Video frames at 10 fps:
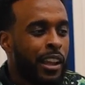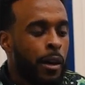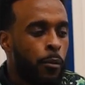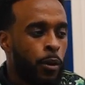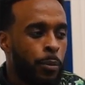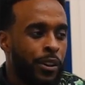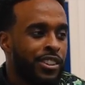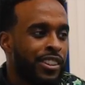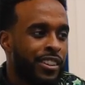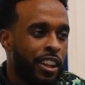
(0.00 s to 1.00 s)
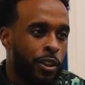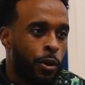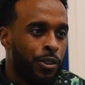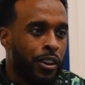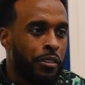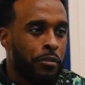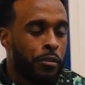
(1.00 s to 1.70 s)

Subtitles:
lot more prejudice that goes on in